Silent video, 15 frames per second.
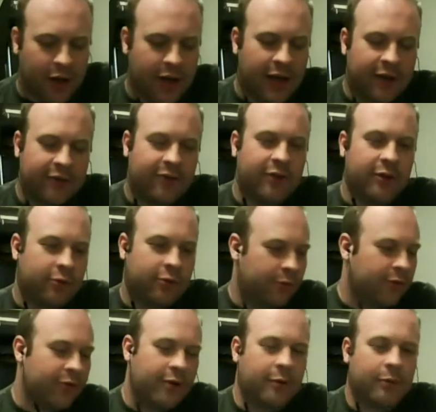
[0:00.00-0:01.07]
Yeah,
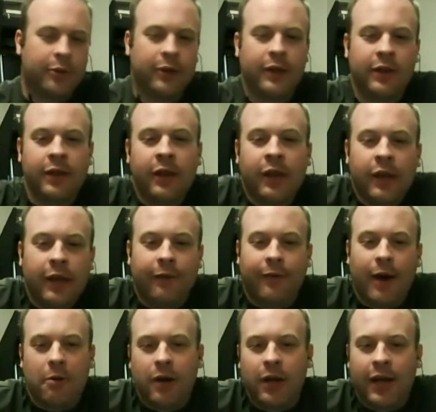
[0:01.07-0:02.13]
if I were to guess, this
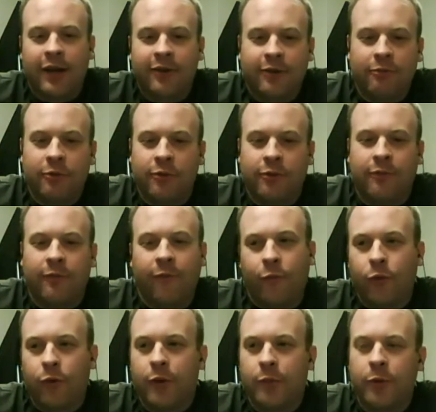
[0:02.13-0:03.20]
was complete. If
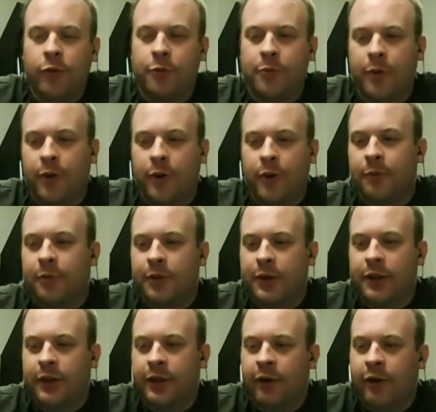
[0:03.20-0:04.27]
I were to guess, it was
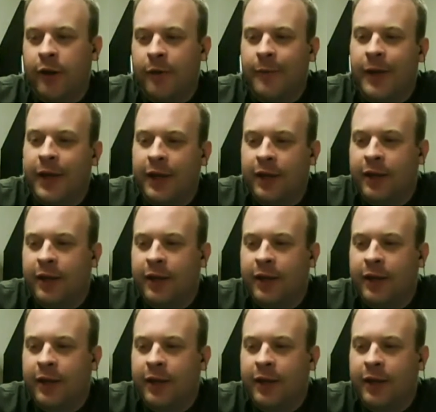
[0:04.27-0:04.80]
for the most part